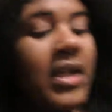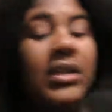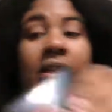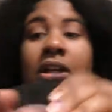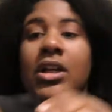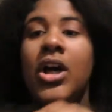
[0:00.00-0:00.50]

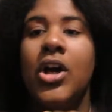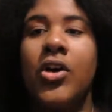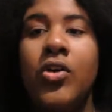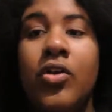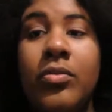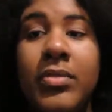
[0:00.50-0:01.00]

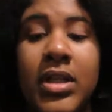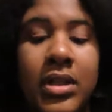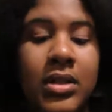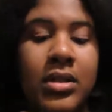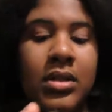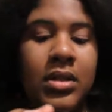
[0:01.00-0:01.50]
Lacome
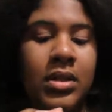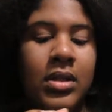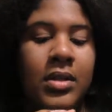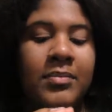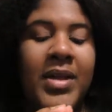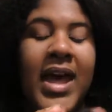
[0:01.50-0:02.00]

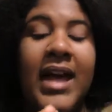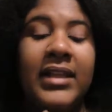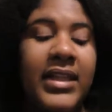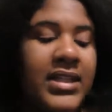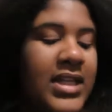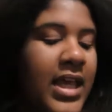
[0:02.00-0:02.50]

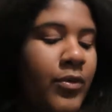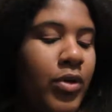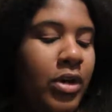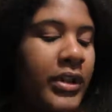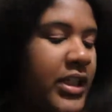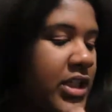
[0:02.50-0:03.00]
palette, and we're
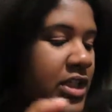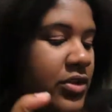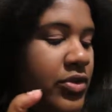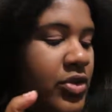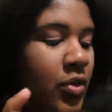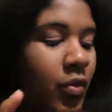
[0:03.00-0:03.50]
only gonna
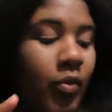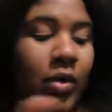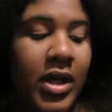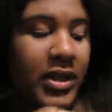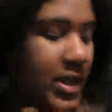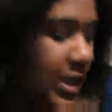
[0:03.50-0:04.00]
use one